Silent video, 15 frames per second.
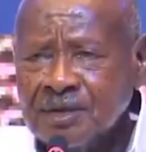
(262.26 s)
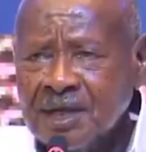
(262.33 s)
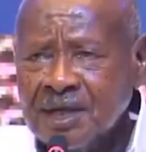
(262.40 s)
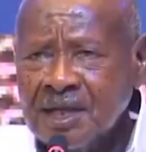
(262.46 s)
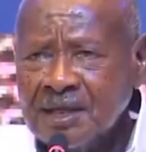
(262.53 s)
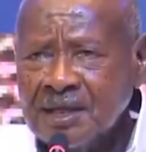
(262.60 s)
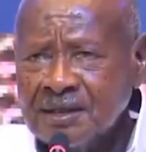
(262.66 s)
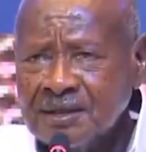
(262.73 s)

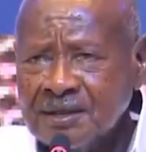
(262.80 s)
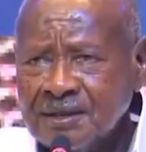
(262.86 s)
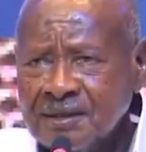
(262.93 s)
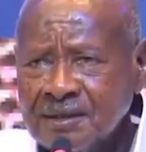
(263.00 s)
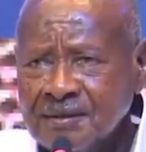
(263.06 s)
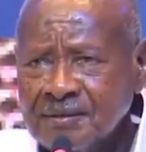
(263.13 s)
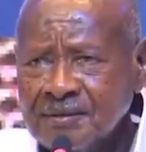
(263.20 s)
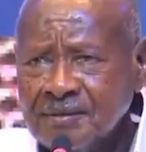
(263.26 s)
iron,
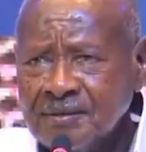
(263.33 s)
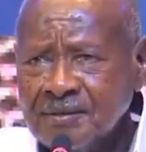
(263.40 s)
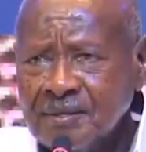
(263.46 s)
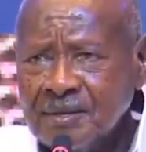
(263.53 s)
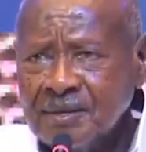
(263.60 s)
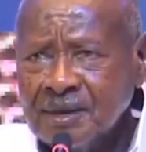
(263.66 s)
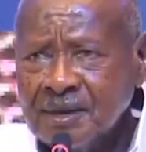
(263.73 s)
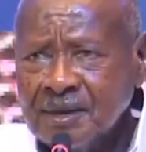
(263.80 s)

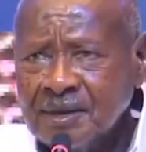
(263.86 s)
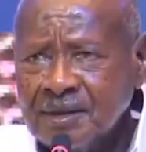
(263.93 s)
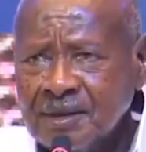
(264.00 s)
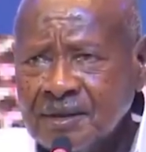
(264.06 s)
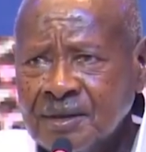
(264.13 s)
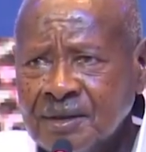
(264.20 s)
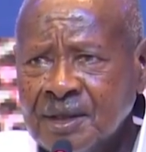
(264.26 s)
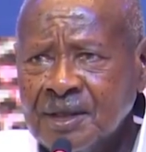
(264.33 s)

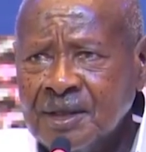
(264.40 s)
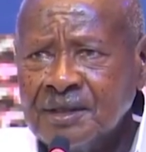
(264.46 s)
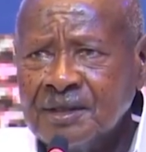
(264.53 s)
then